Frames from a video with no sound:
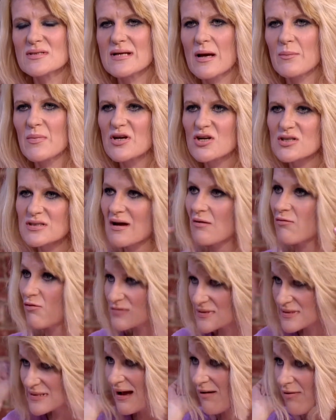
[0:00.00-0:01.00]
then because
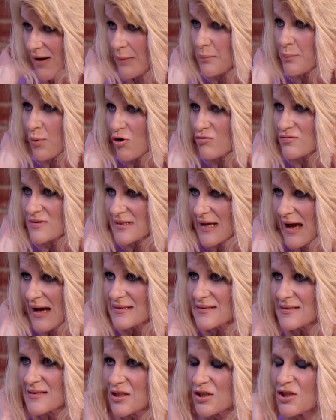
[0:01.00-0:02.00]
obviously I've had both
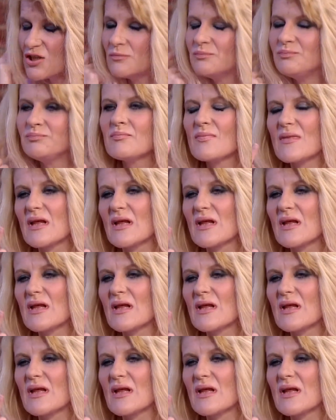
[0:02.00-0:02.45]
sides done,